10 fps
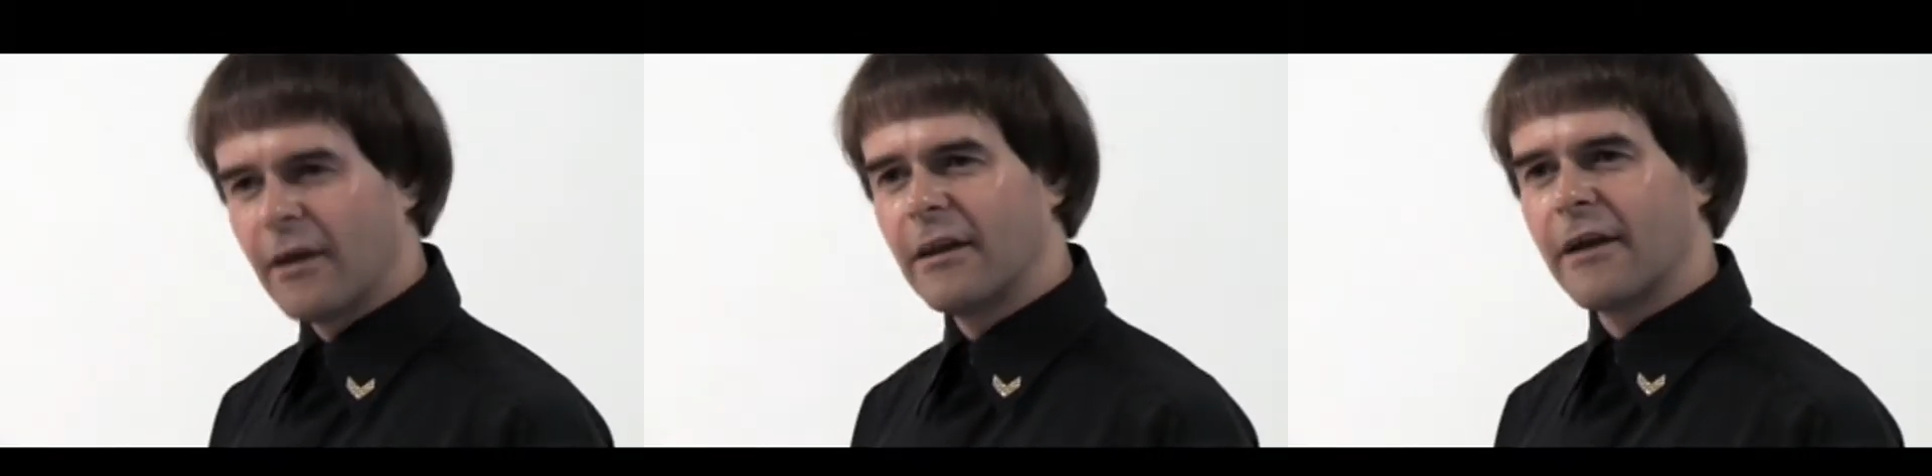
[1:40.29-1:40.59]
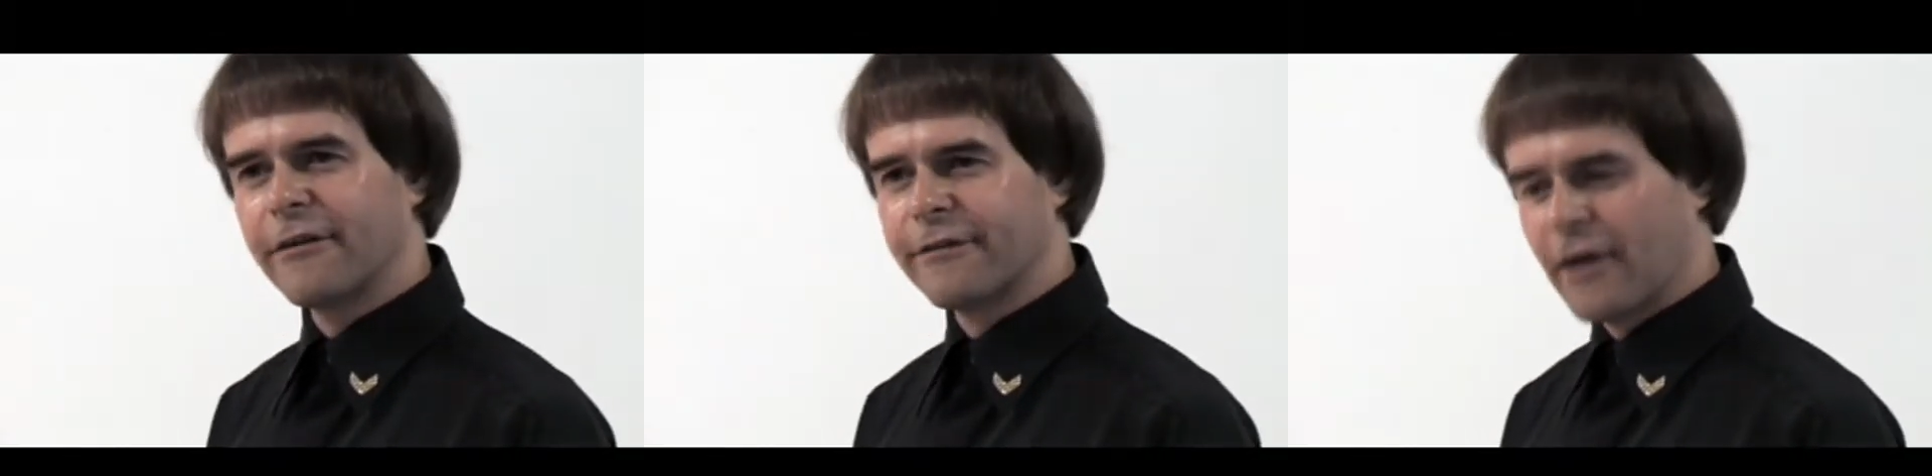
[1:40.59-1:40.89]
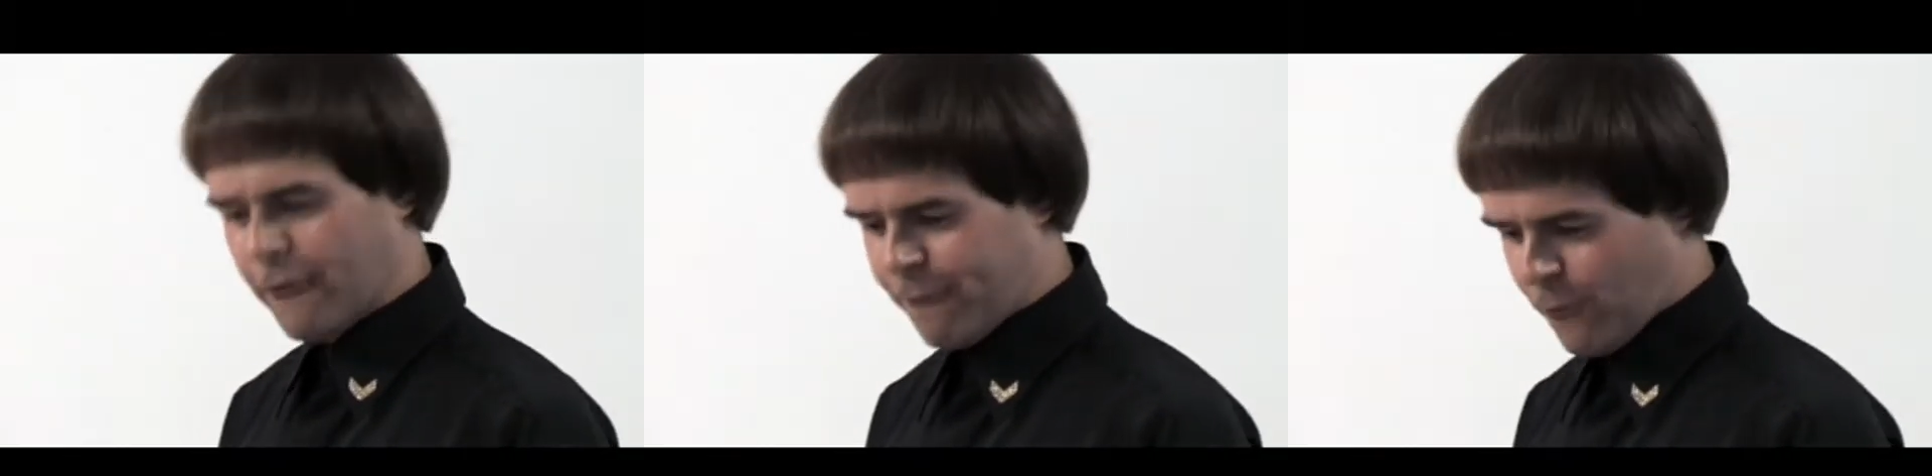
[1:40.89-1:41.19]
Let us
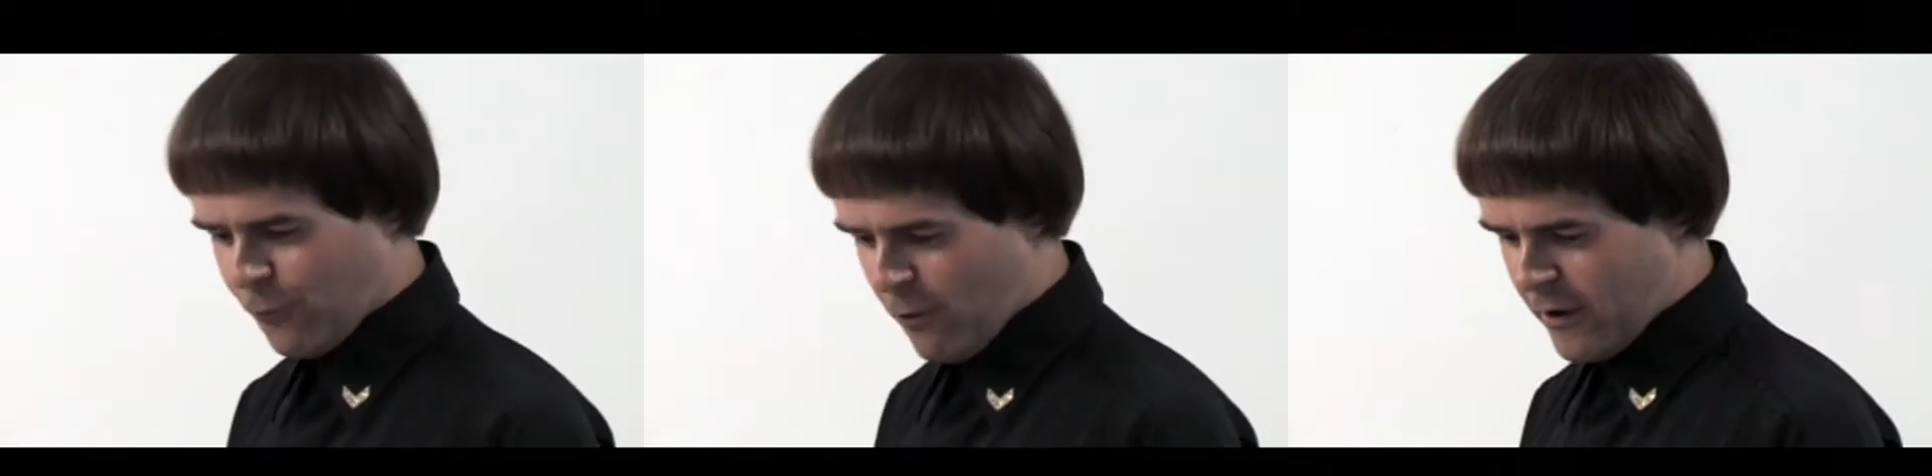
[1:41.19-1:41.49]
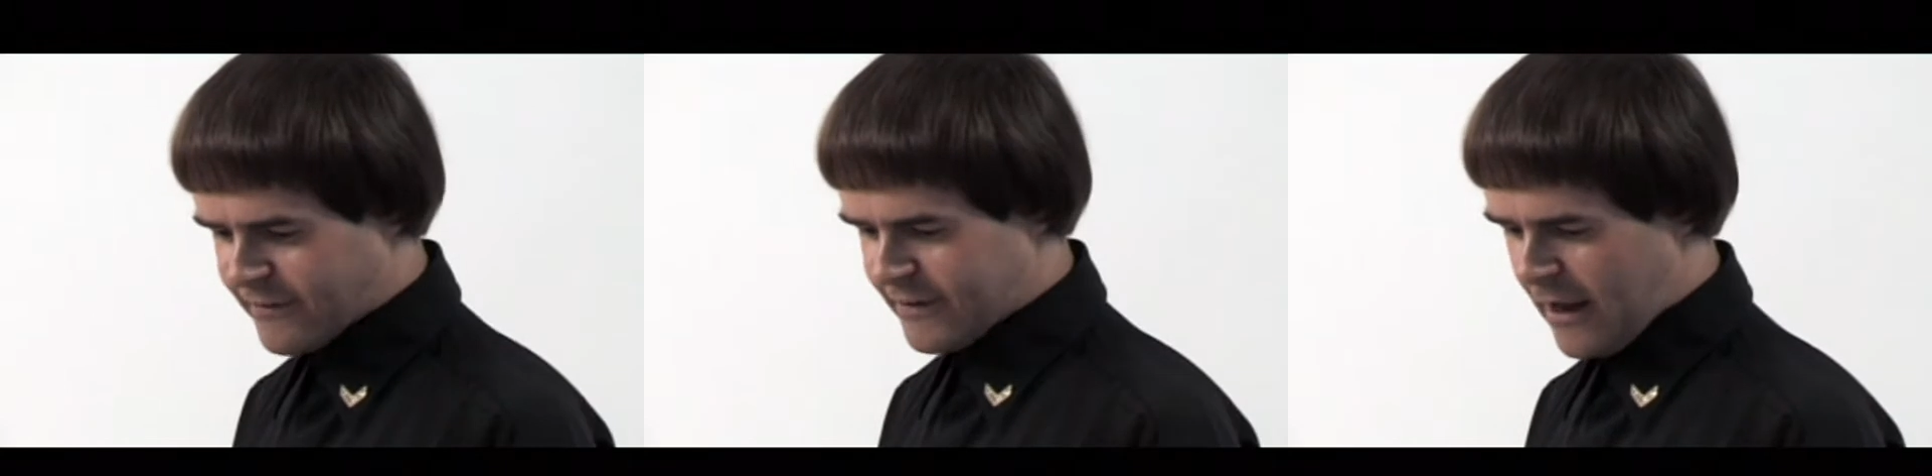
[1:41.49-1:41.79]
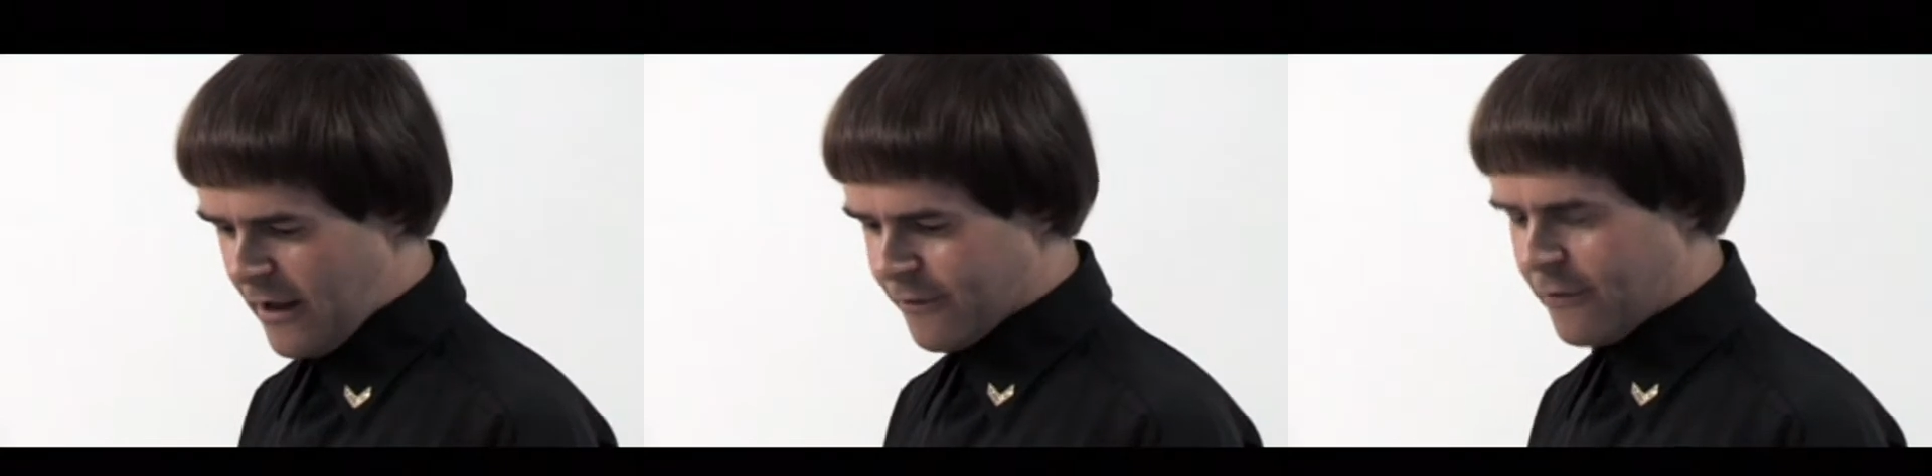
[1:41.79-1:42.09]
therefore work
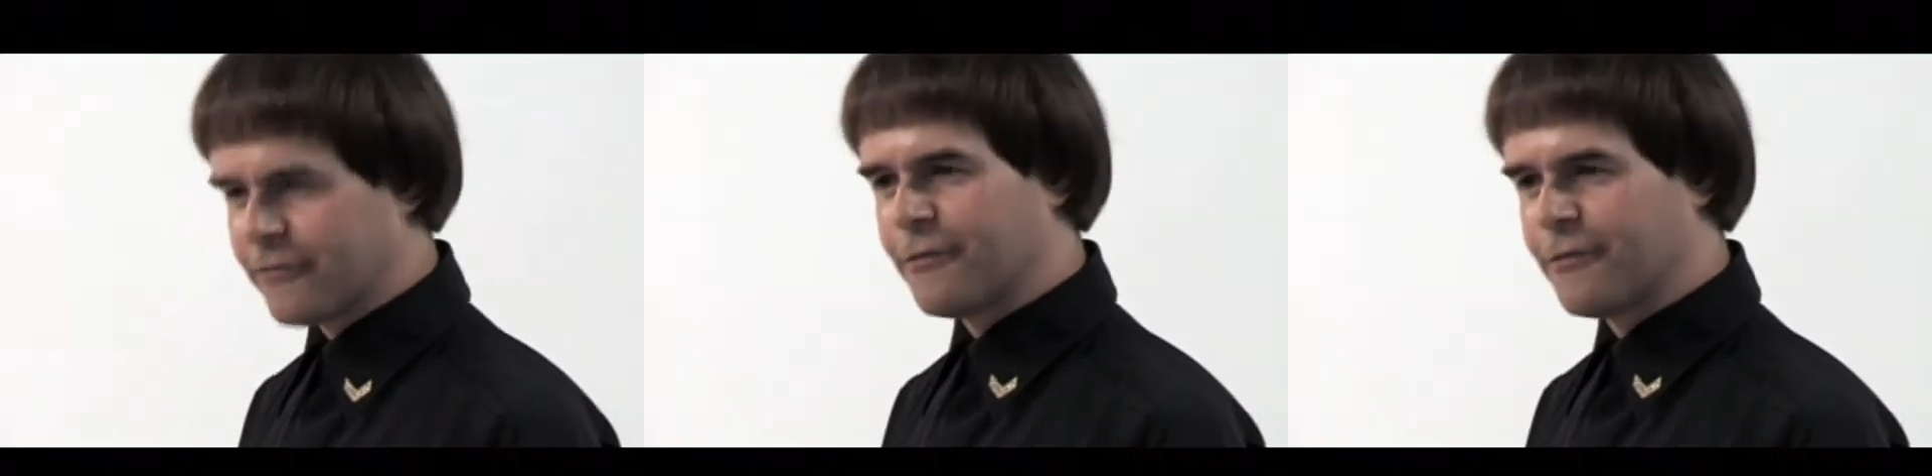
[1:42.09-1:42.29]
together